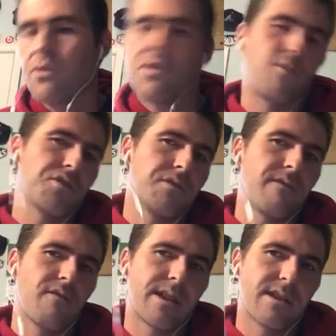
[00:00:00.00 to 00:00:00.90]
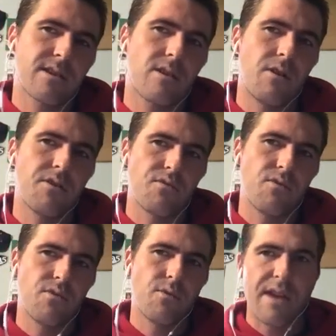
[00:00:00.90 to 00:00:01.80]
screwed the most over by this
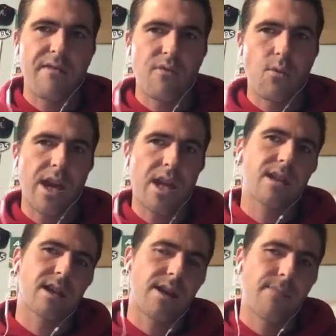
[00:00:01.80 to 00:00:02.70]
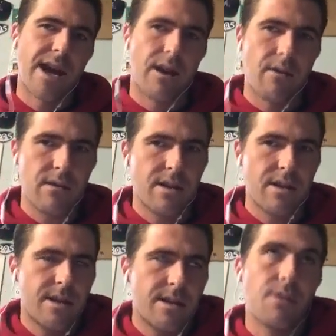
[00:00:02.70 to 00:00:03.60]
college rule, where you have to wait to come
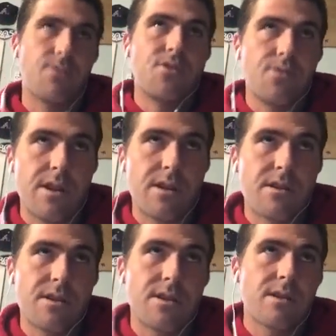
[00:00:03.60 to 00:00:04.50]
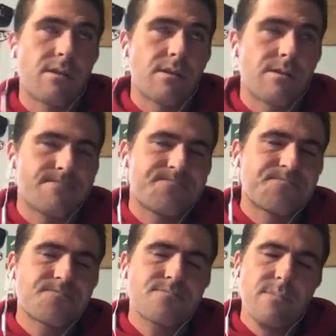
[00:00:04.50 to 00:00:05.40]
out 2 years,
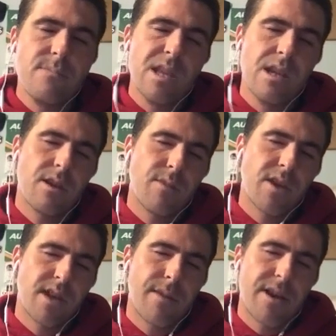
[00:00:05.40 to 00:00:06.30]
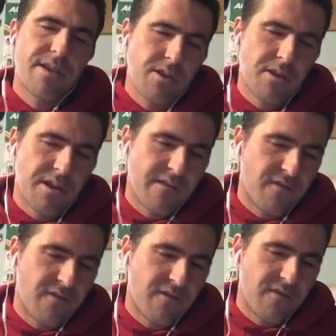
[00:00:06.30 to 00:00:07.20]
or you can come out 2
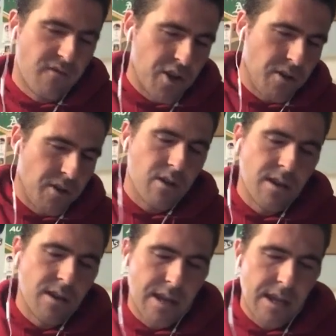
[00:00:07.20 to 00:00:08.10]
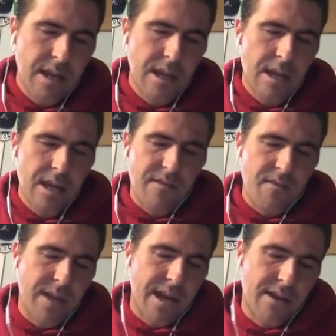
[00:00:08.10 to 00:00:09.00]
years if you've redshirted. Then
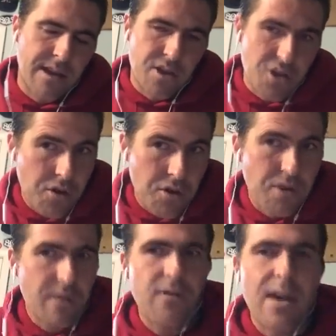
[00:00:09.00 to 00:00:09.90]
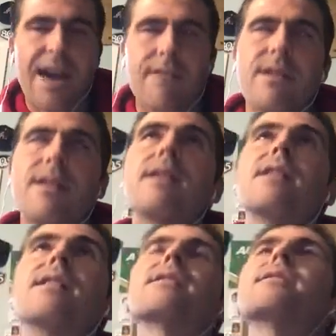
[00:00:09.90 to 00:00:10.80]
you have to be out as a junior if you haven't.